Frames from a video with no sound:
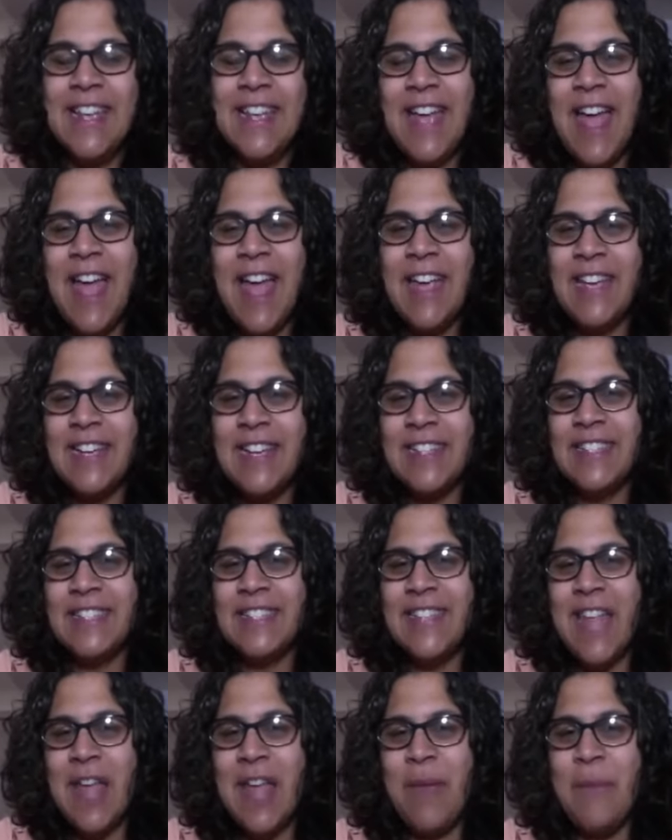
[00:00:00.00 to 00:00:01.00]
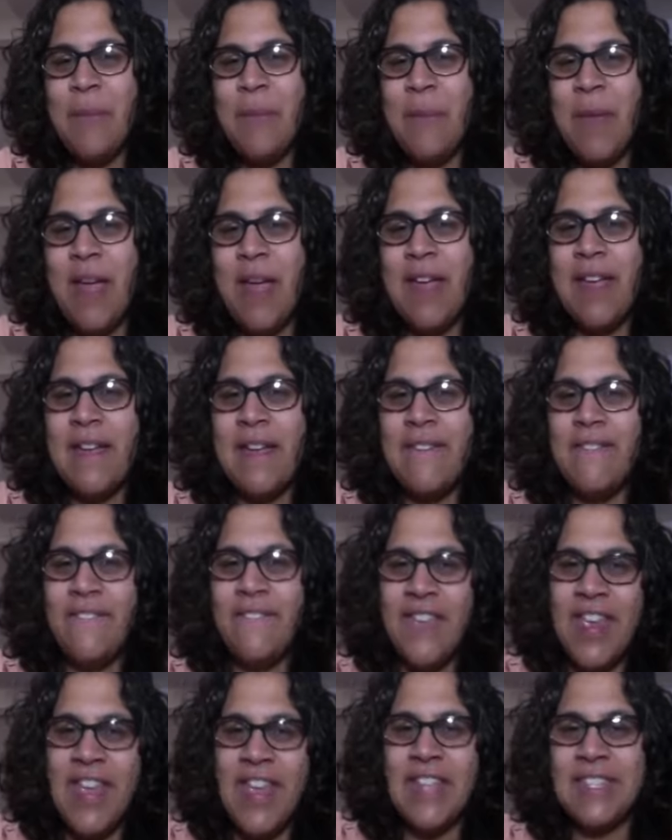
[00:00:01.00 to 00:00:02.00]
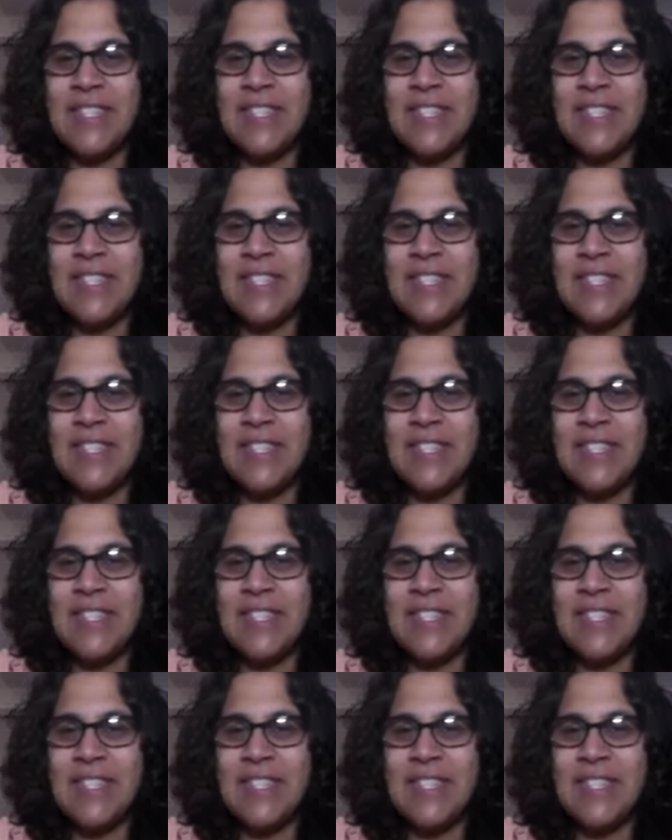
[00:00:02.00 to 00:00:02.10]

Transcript: I can stamp my feet.